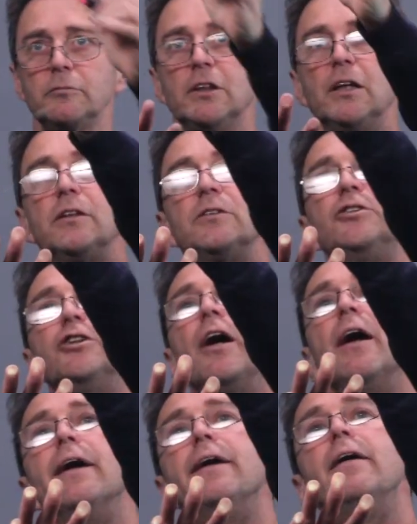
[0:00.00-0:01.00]
And
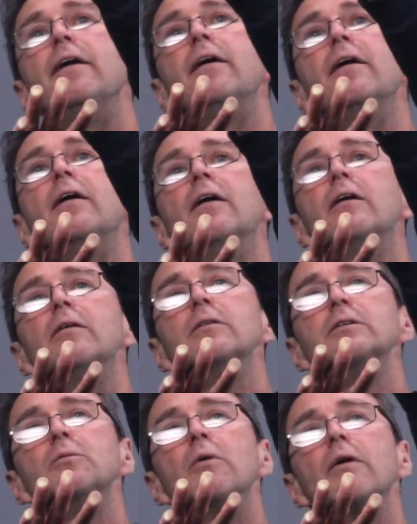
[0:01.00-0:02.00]
j
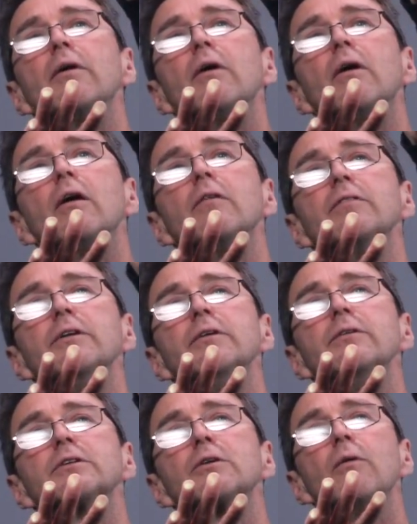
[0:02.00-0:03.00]
was 1/2 u
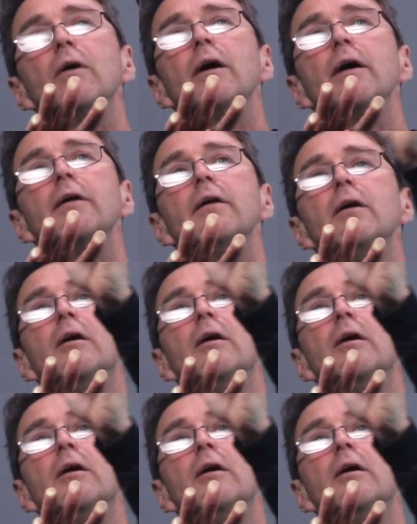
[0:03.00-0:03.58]
squared,